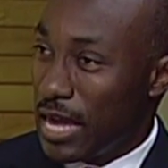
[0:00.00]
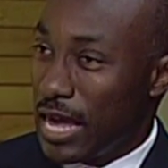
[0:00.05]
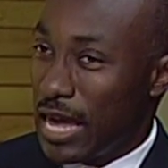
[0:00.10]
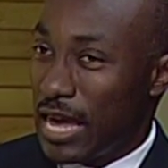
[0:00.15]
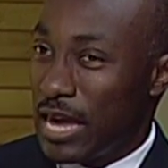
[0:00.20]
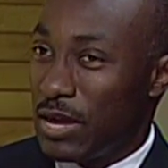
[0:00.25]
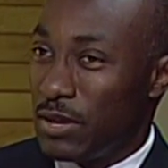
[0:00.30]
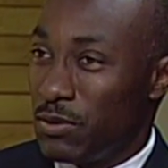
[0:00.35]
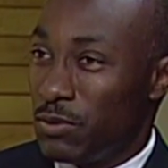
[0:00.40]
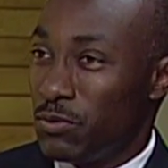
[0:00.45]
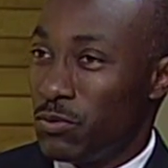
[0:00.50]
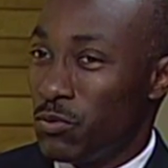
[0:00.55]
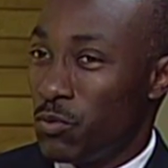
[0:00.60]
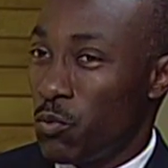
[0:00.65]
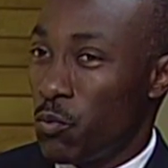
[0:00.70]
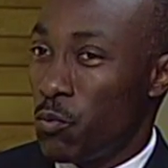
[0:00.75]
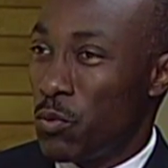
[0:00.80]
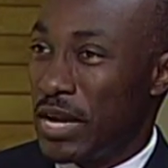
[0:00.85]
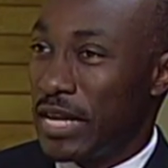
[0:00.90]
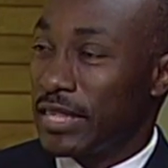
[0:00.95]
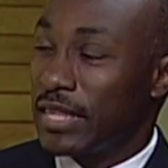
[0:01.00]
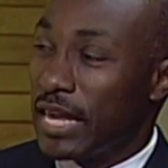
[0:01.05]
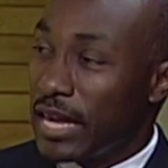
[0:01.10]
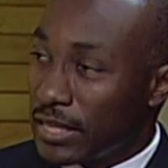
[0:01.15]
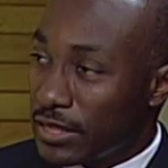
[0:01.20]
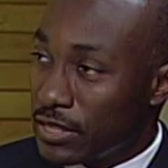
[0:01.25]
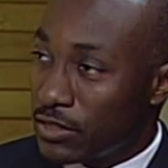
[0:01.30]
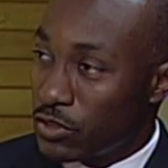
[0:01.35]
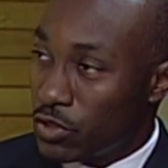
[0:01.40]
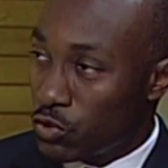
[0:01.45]
And we
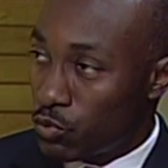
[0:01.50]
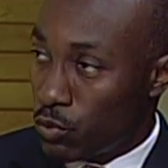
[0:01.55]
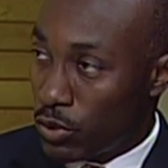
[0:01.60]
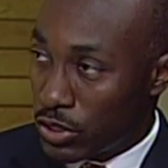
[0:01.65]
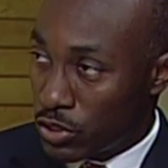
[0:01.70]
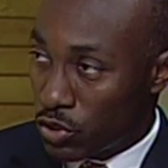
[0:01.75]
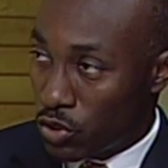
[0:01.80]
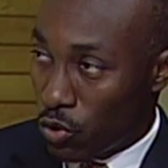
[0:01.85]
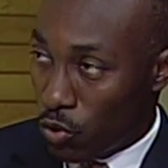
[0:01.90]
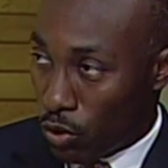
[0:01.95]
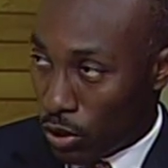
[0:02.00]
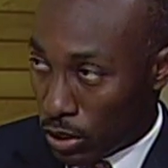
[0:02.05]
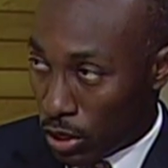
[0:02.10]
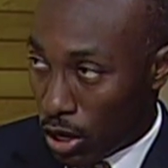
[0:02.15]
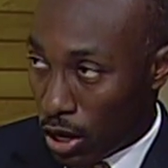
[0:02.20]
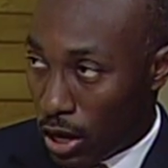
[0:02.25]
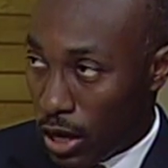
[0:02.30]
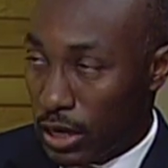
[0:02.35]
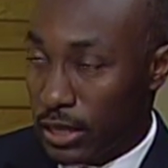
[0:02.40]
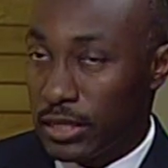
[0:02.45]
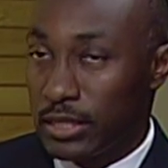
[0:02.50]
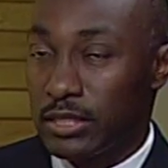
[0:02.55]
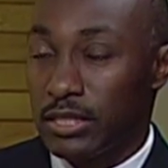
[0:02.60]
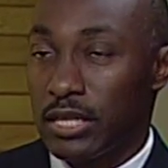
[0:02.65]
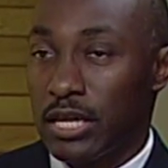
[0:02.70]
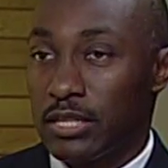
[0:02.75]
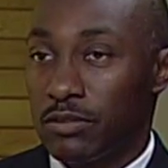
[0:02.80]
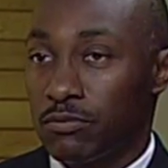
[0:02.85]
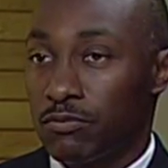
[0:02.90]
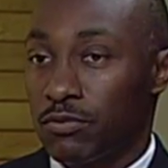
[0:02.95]
think this is what's going on.
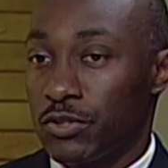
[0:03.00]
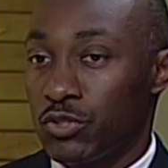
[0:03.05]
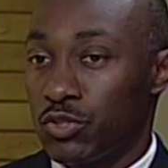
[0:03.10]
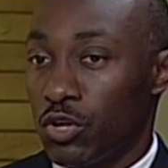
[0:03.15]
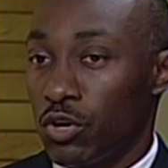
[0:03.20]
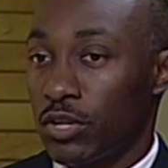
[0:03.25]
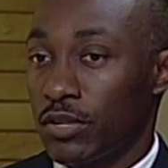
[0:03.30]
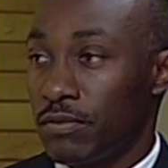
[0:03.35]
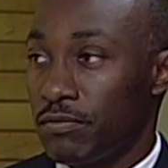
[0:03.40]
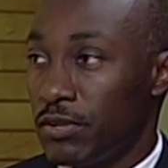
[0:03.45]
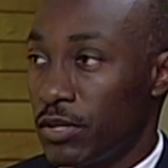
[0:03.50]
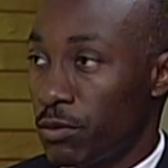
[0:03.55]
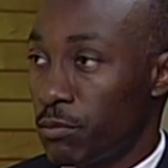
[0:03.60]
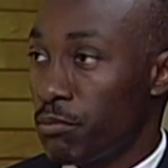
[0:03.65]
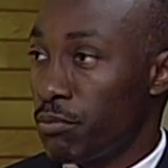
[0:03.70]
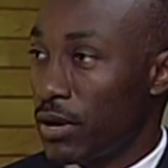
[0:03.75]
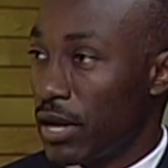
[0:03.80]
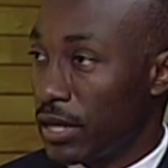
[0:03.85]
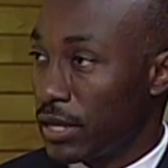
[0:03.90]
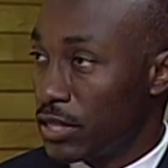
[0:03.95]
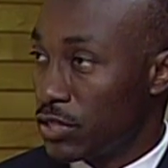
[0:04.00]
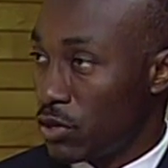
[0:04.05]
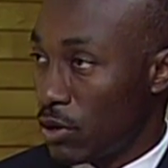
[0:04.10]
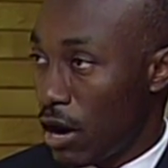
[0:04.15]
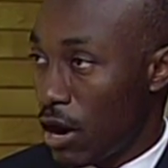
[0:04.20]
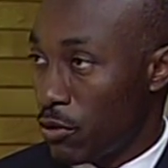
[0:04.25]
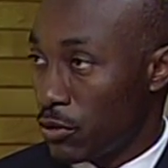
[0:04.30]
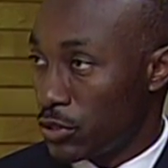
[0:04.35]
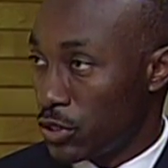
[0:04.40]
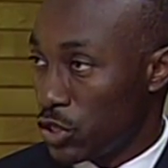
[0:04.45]
And as a result of their bringing it to
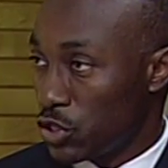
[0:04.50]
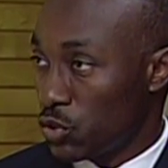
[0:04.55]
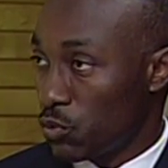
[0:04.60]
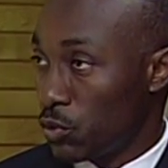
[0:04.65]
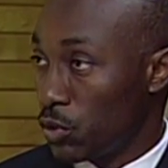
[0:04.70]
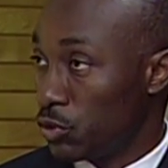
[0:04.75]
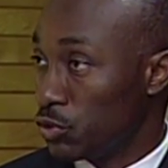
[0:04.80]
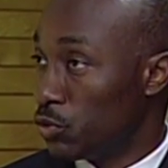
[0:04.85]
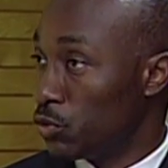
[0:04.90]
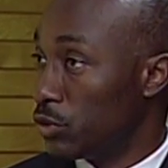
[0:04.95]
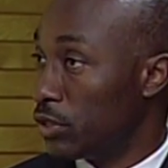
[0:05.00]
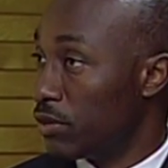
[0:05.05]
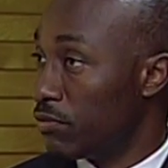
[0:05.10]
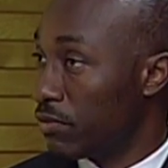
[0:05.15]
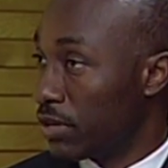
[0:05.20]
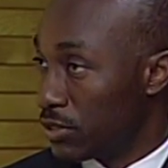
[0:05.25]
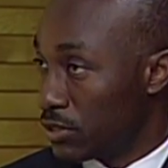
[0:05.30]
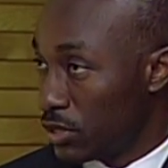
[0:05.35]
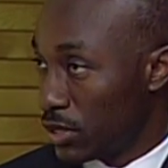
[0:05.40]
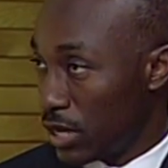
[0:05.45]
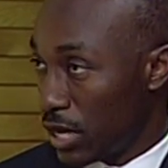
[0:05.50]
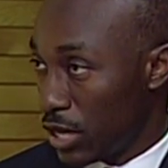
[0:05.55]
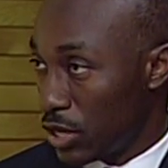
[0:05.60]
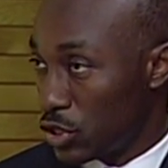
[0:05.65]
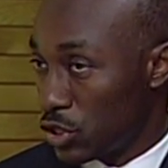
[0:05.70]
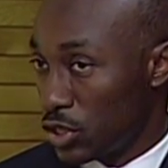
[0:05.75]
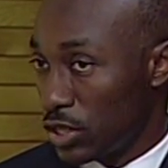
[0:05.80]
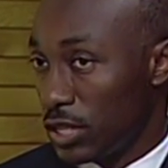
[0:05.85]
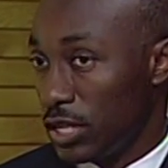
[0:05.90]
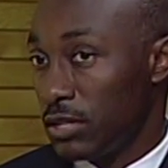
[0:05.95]
our attention, we'll do an
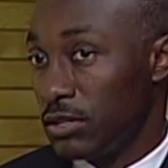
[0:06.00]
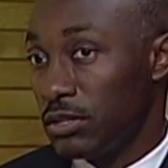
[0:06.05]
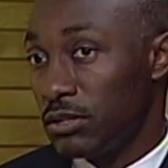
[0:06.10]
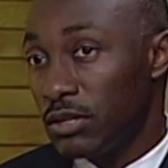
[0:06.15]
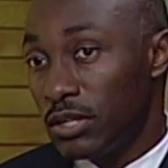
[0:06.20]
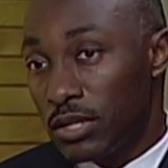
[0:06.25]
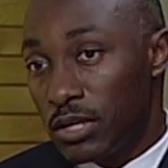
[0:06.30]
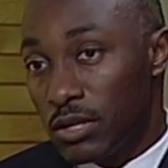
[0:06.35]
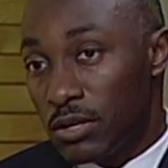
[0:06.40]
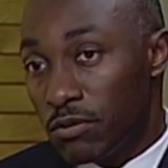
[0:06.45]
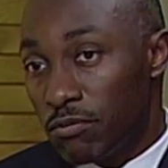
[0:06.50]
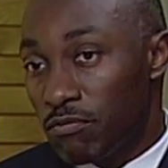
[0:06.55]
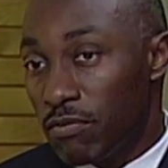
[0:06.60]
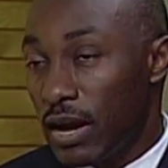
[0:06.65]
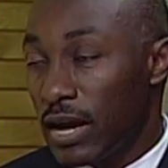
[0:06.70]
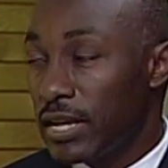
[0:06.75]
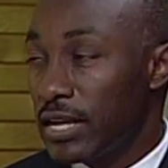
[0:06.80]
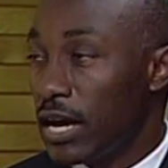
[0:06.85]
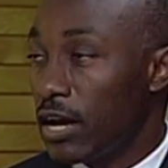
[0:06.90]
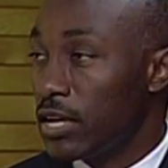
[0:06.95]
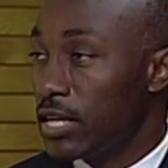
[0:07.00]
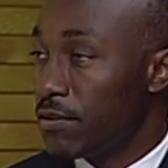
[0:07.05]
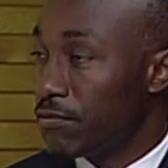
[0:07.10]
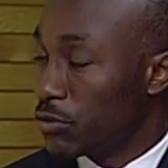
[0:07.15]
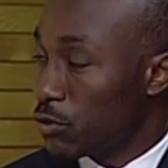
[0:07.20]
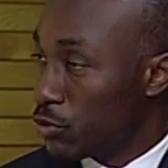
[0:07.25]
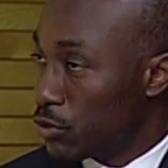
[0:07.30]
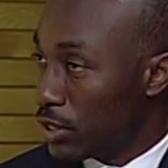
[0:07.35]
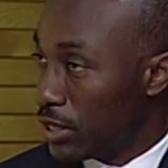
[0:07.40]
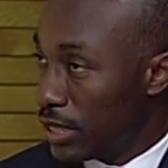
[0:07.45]
investigation and find out if
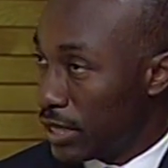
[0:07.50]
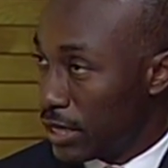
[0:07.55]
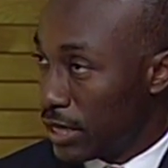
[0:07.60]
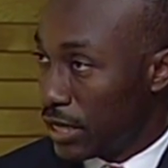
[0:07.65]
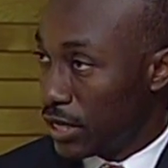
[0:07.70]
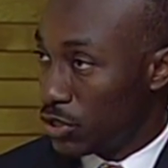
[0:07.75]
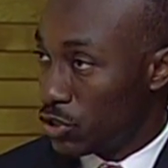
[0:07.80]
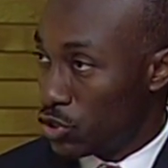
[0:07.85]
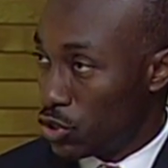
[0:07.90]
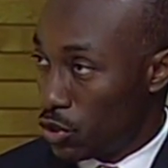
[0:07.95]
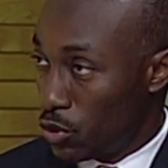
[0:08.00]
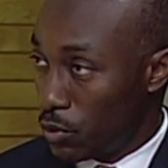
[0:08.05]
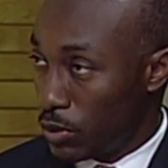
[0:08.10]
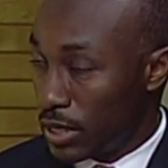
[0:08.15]
there's anything to